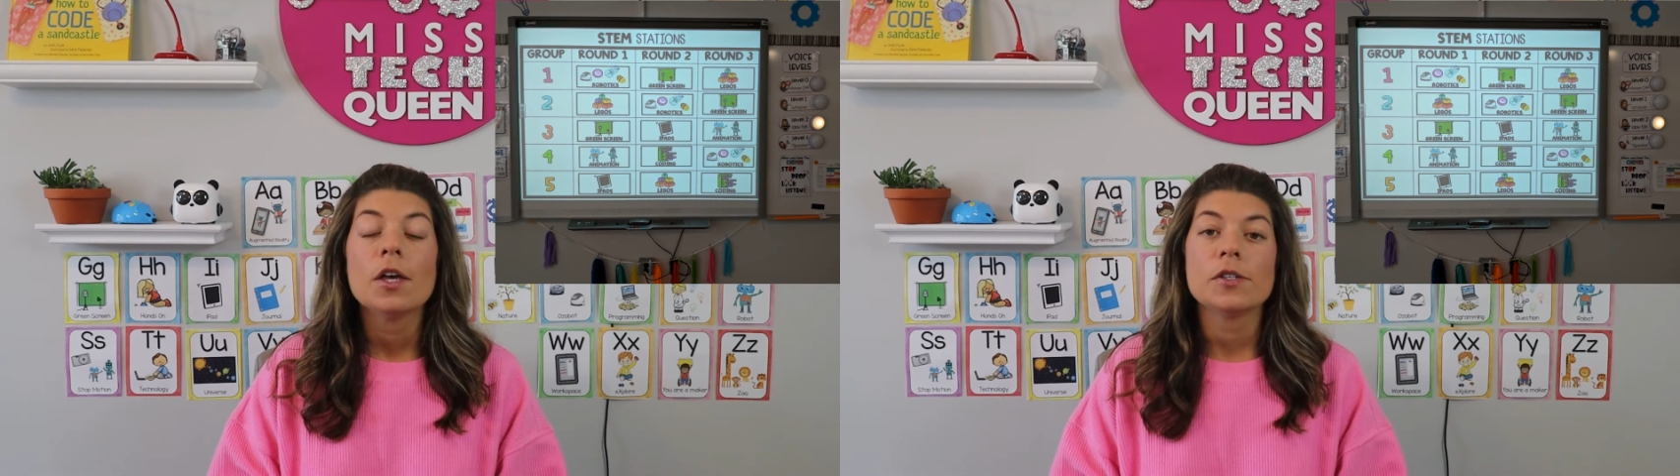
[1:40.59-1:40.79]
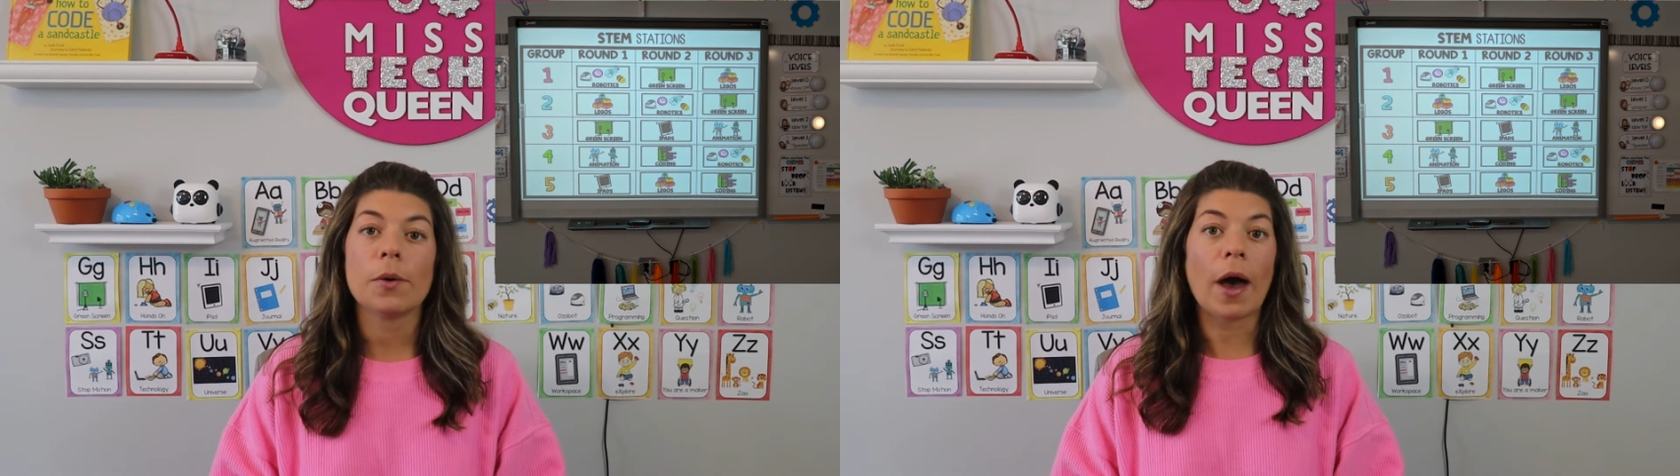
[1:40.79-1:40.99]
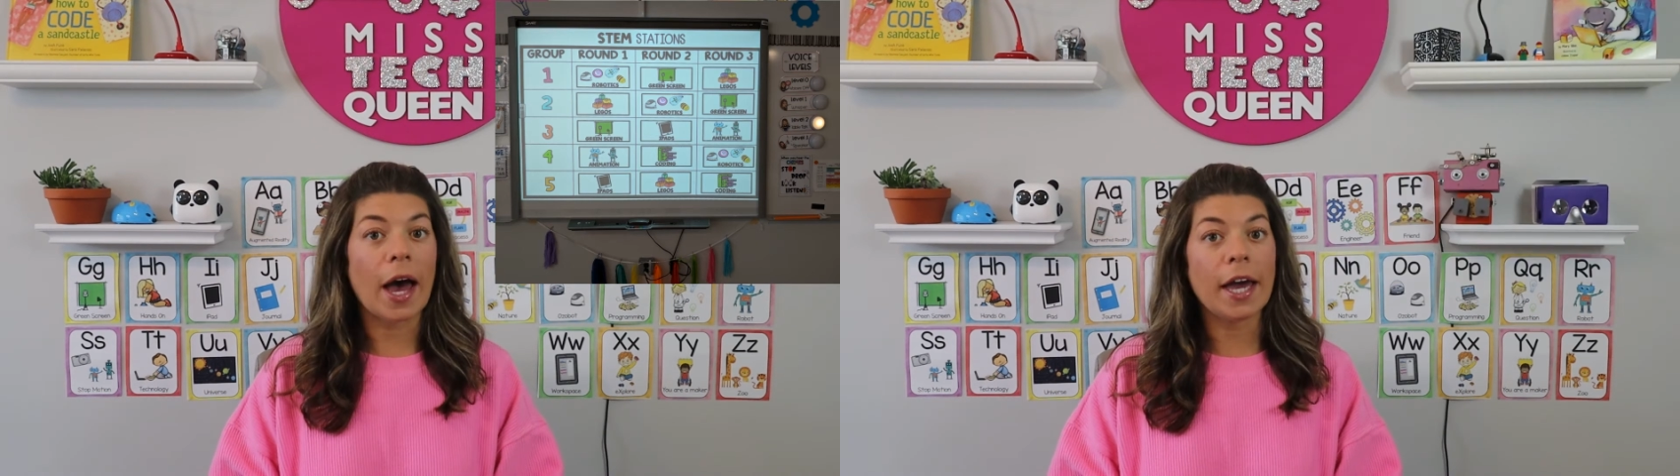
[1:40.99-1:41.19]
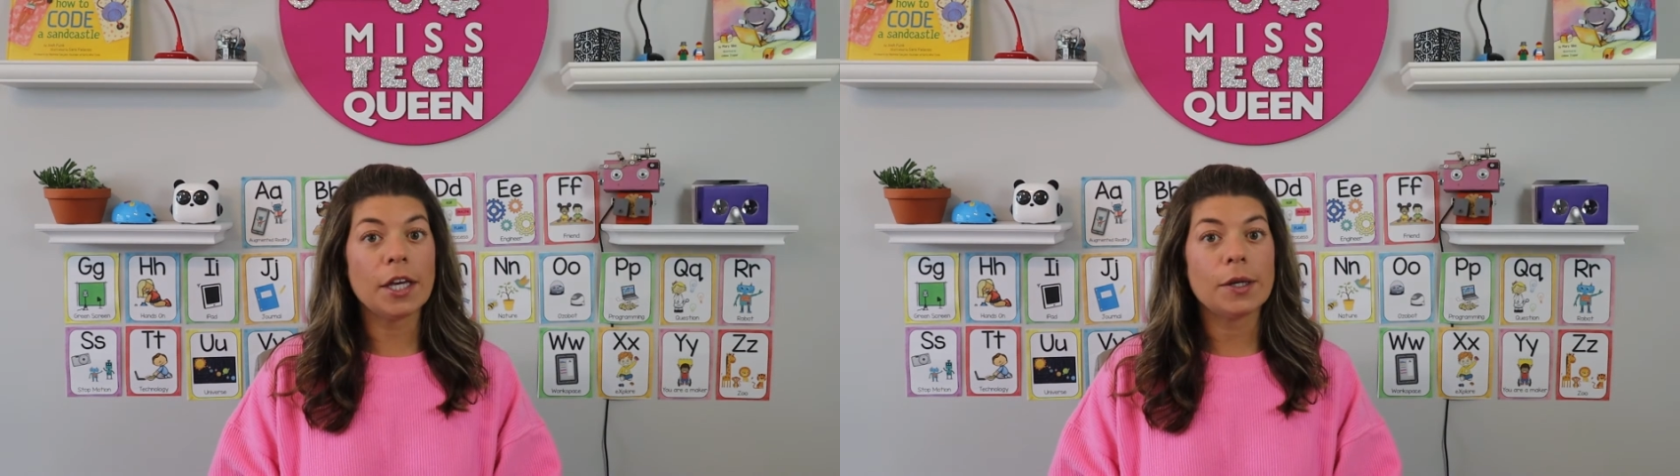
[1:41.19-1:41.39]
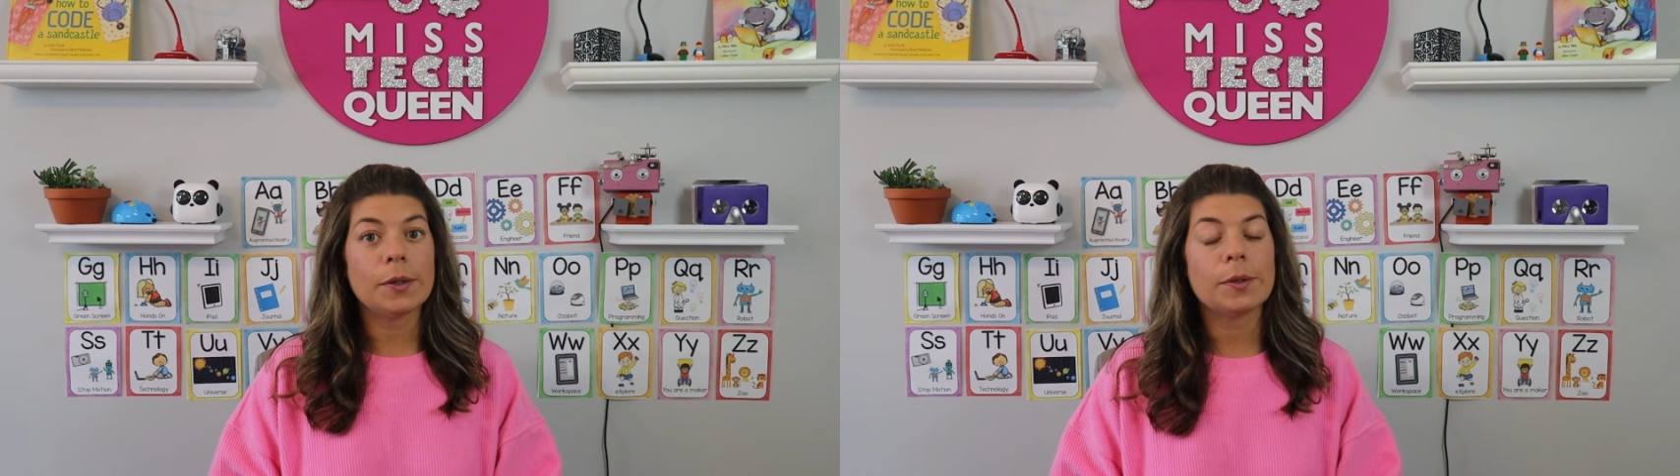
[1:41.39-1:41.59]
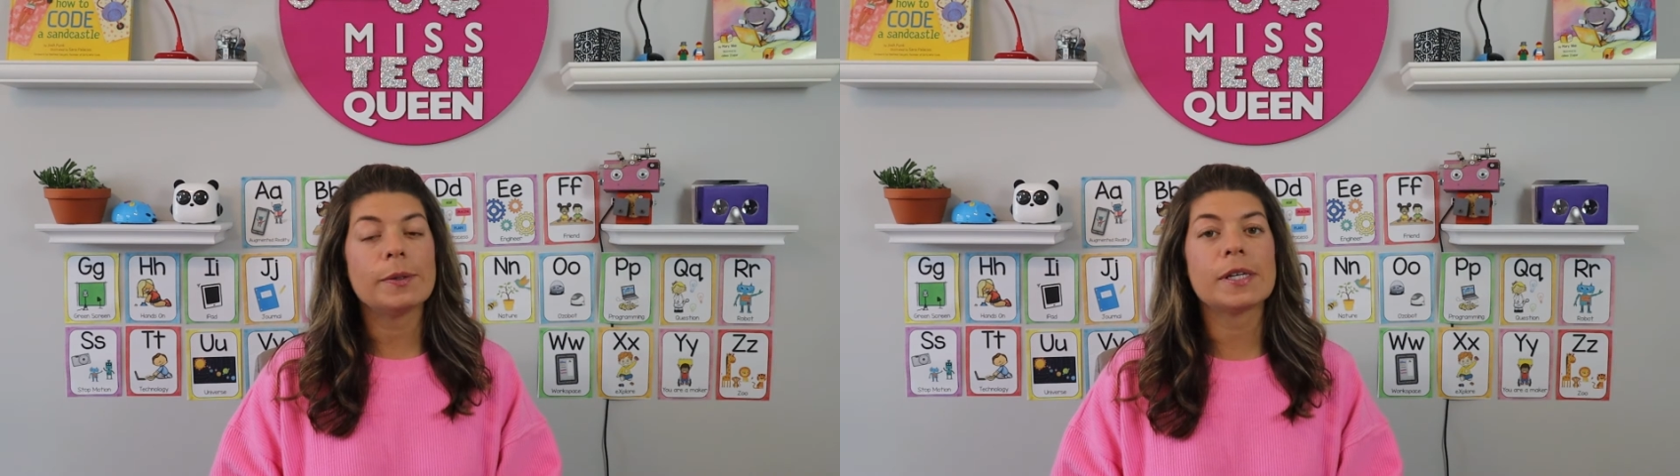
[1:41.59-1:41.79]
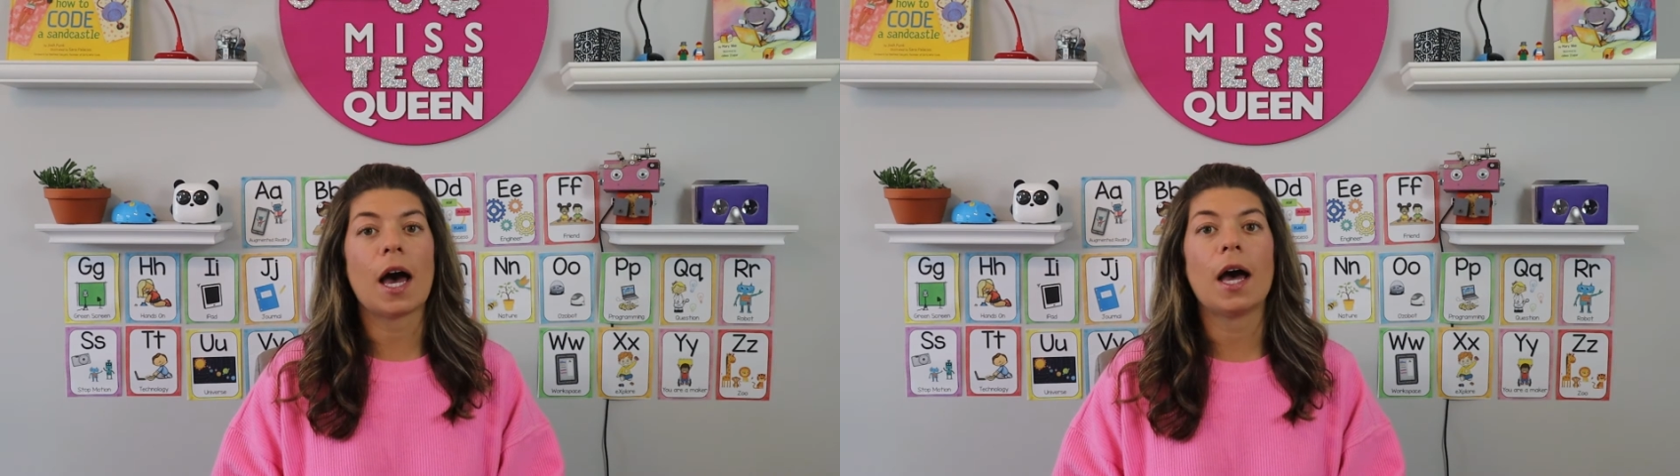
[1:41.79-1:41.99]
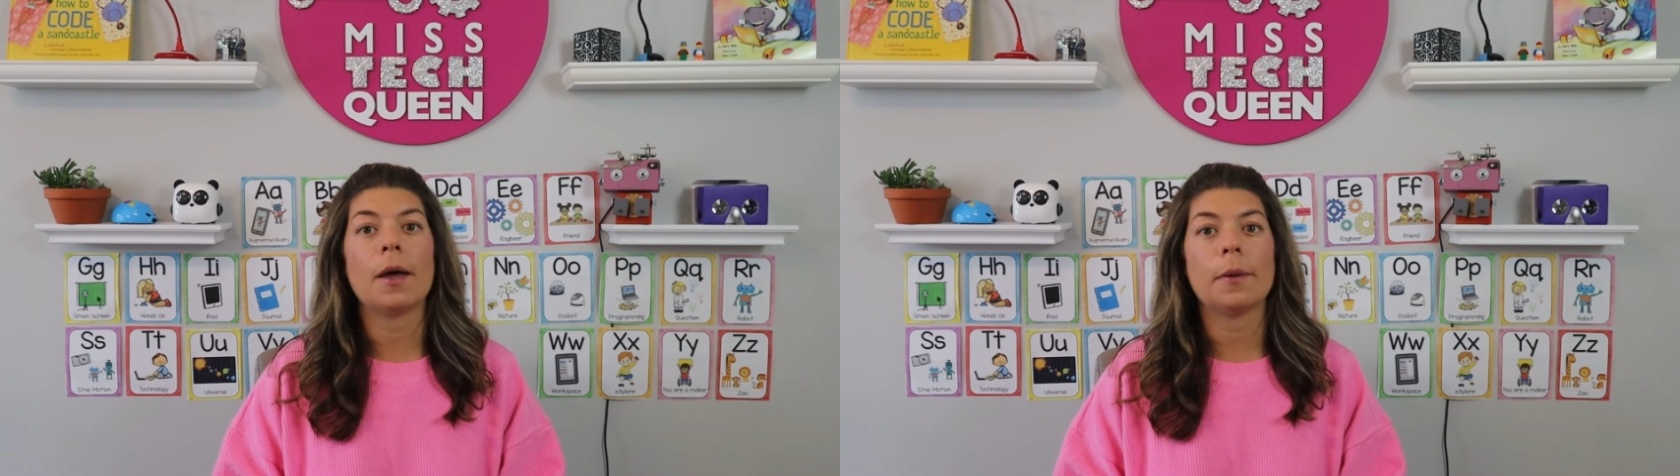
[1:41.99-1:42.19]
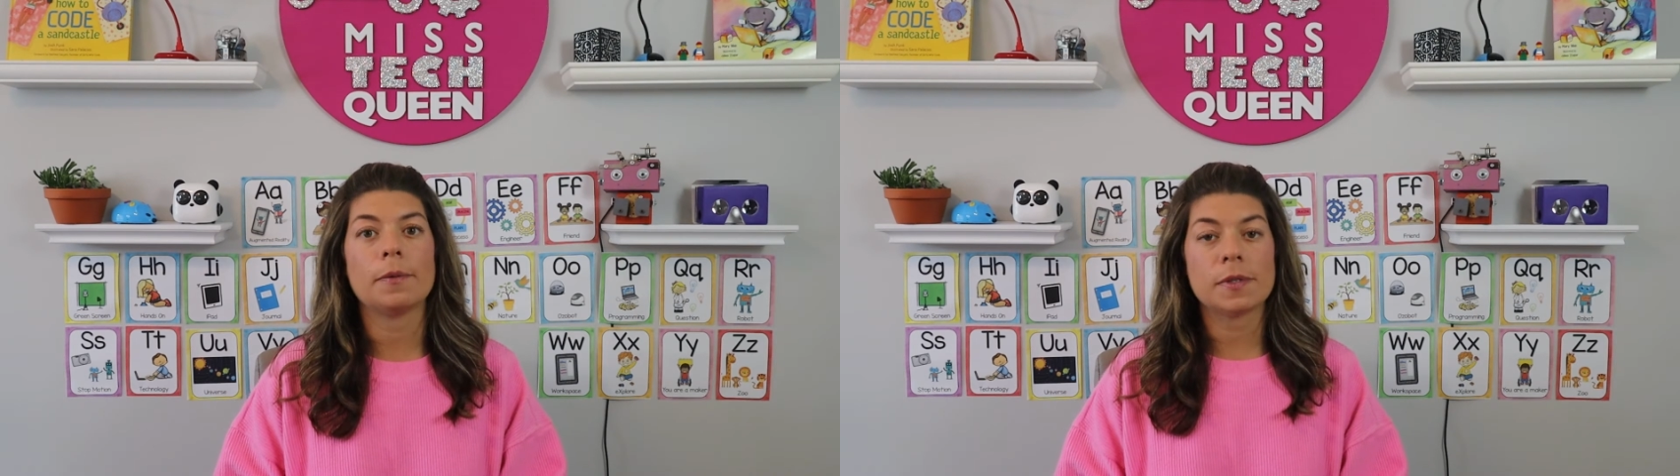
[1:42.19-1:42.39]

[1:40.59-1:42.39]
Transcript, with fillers: So I use a